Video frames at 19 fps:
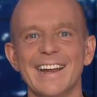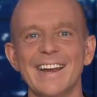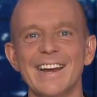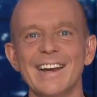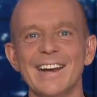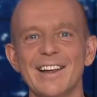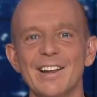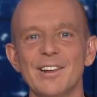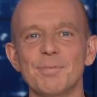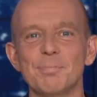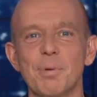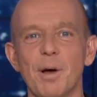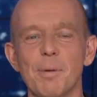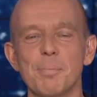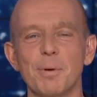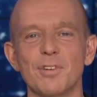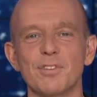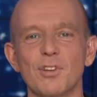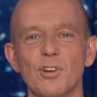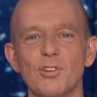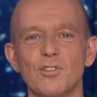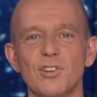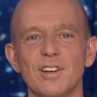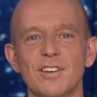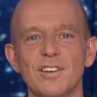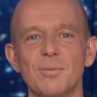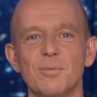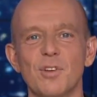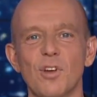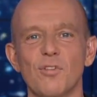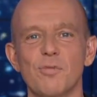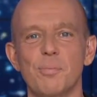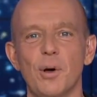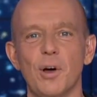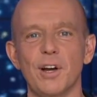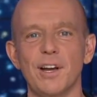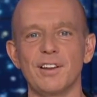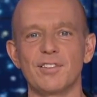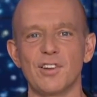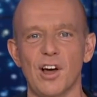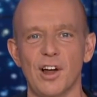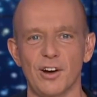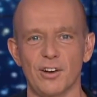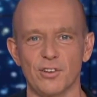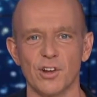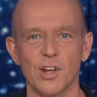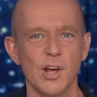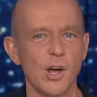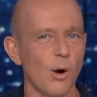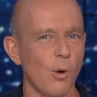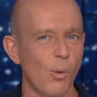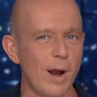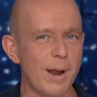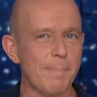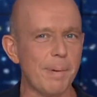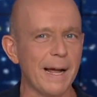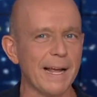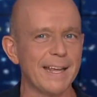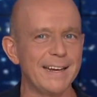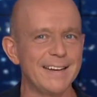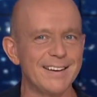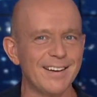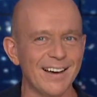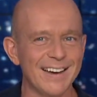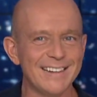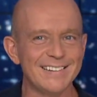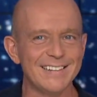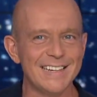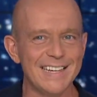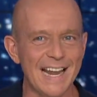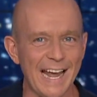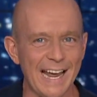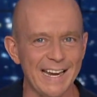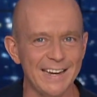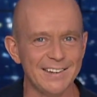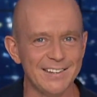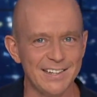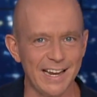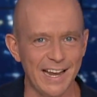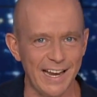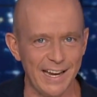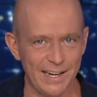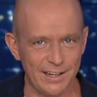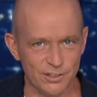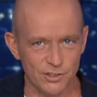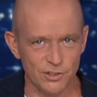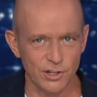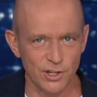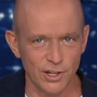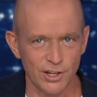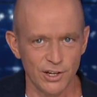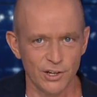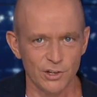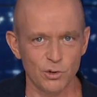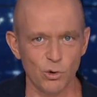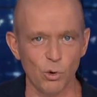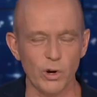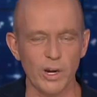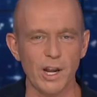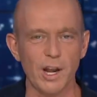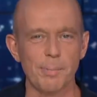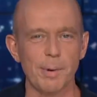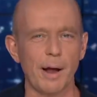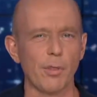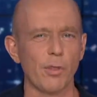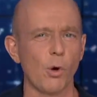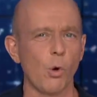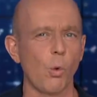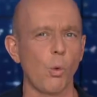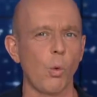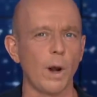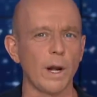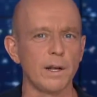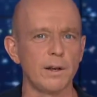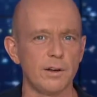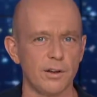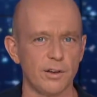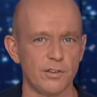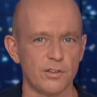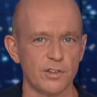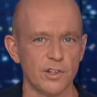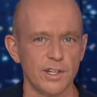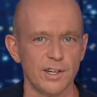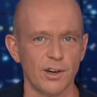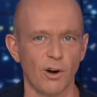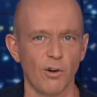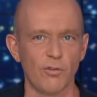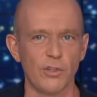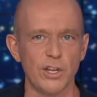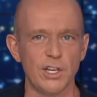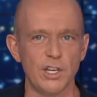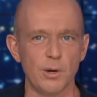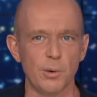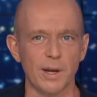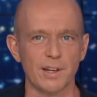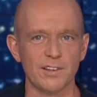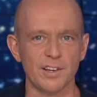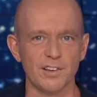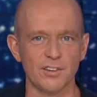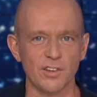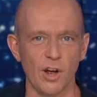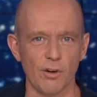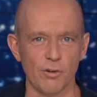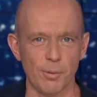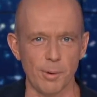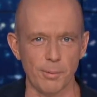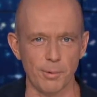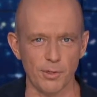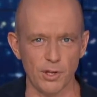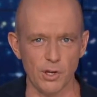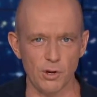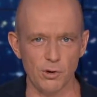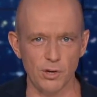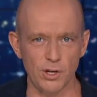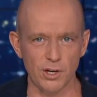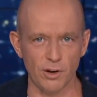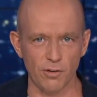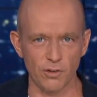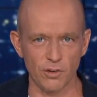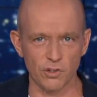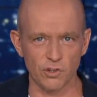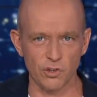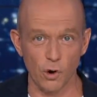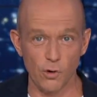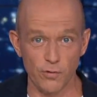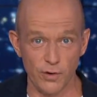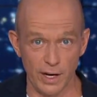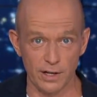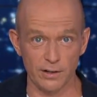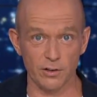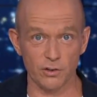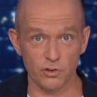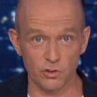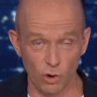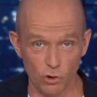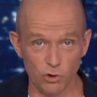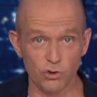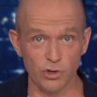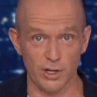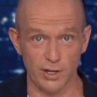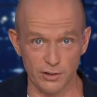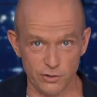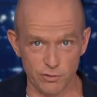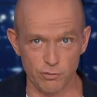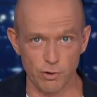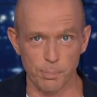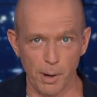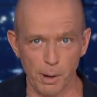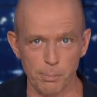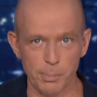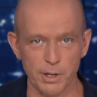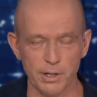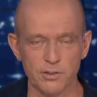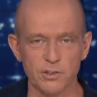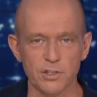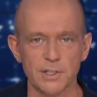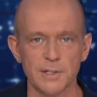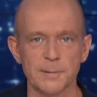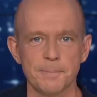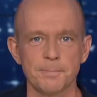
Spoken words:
Here is Papa Socialist himself, Bernie Sanders, way back in 1988, talking about the wonders of the USSR, remember, the Union of Soviet Socialist Republics.